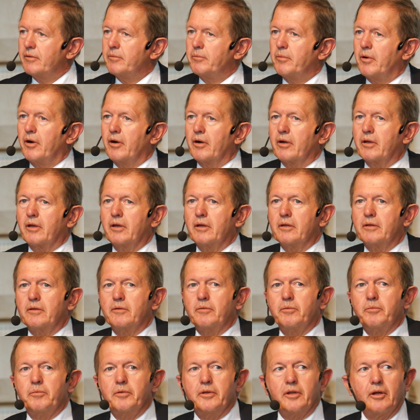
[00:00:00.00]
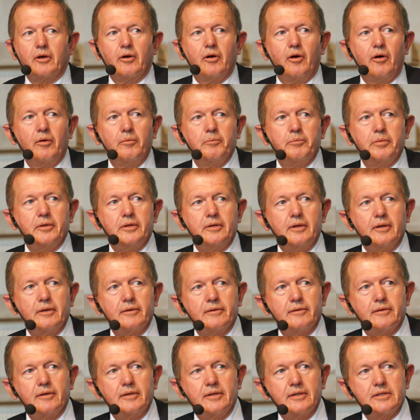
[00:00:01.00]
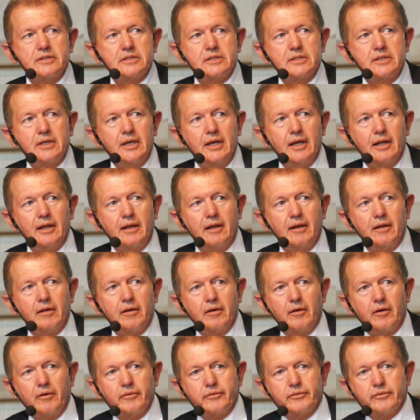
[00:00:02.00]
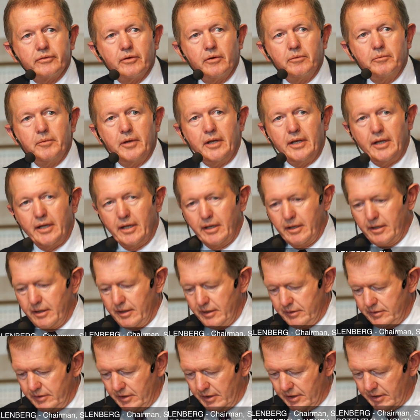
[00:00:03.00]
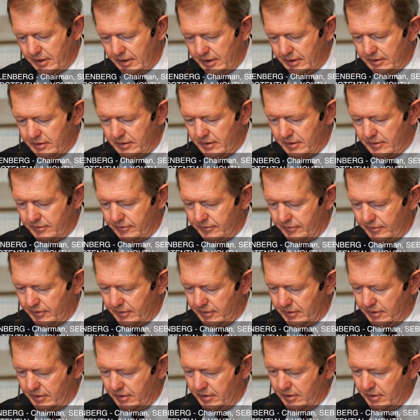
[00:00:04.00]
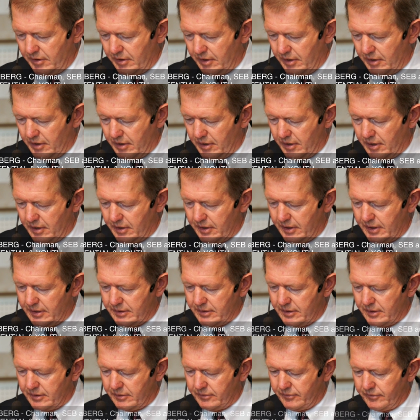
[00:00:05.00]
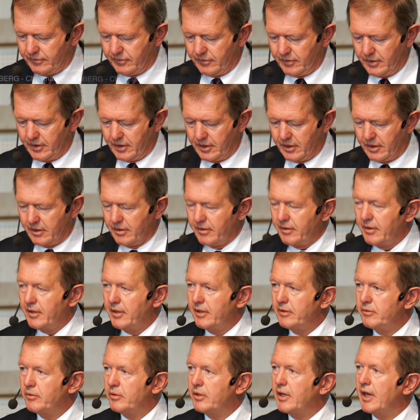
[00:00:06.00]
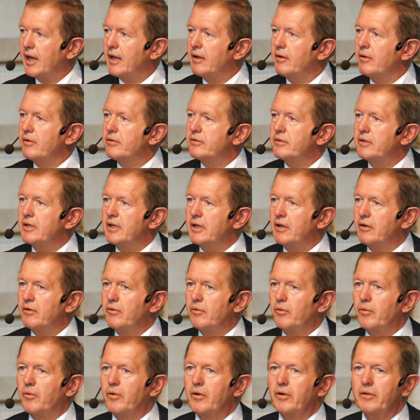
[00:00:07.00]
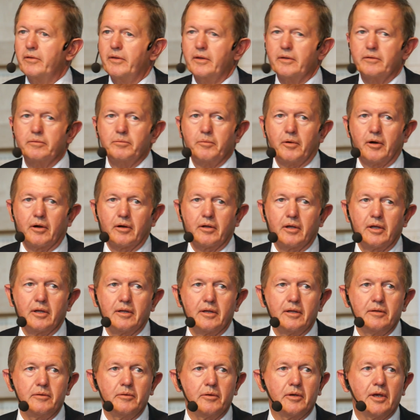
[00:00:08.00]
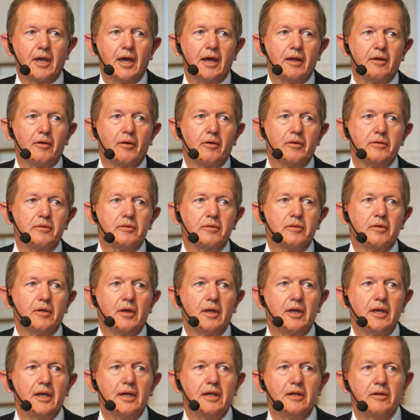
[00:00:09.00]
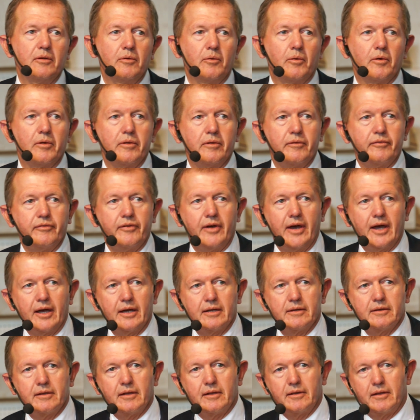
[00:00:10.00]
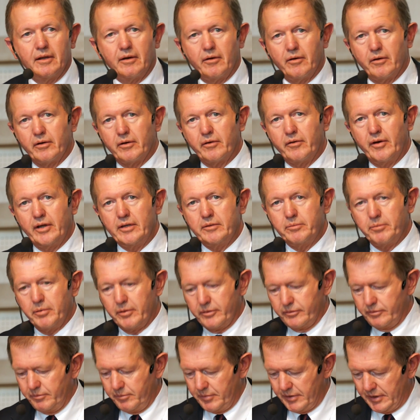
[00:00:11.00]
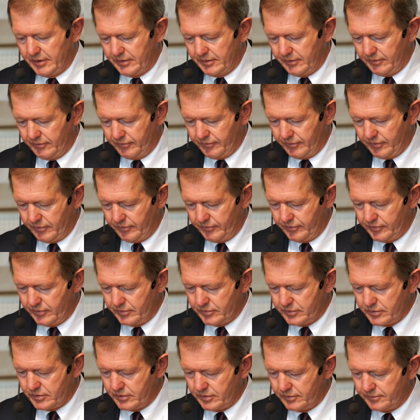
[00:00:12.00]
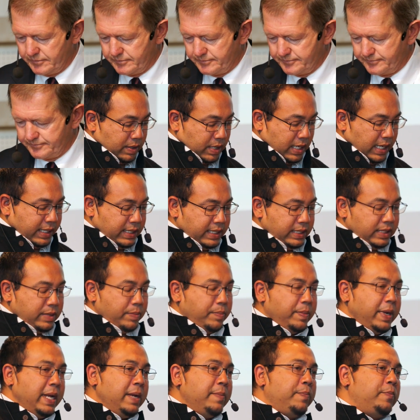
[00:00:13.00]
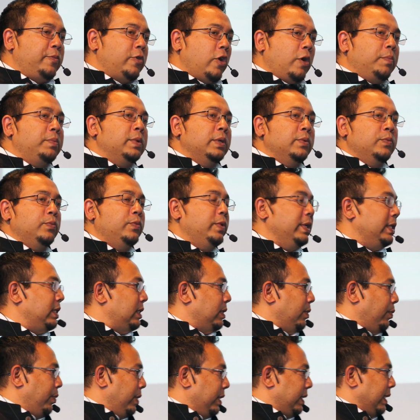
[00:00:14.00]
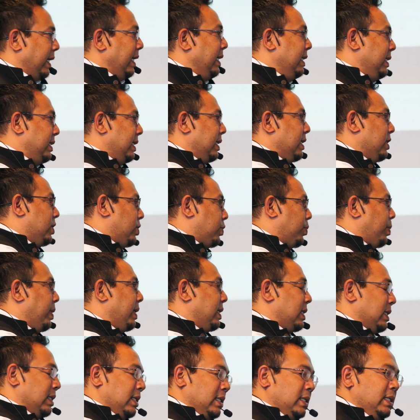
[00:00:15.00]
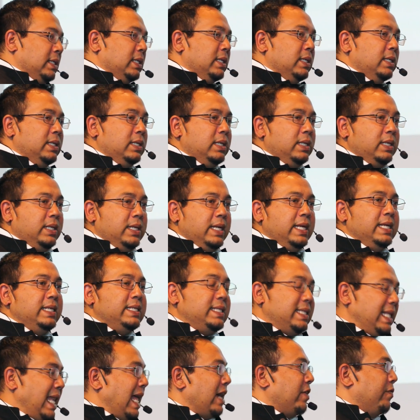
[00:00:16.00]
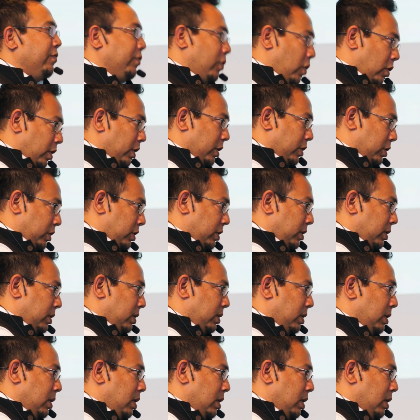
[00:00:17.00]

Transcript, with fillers: of the market, with the competence and the skill of so many young Indians and, and Indians, uh, you cannot ignore this market and you cannot ignore the fact that there are great possibilities for the future. I think the main problem with, with India and Sweden is lack of knowledge.